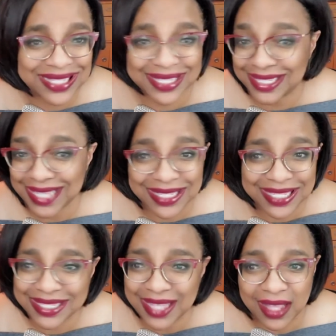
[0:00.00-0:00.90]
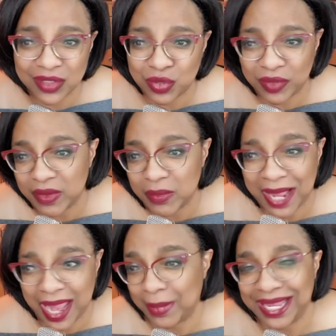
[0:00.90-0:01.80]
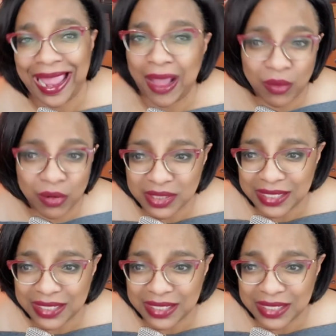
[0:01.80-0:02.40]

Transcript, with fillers: And success is not driven by how many hours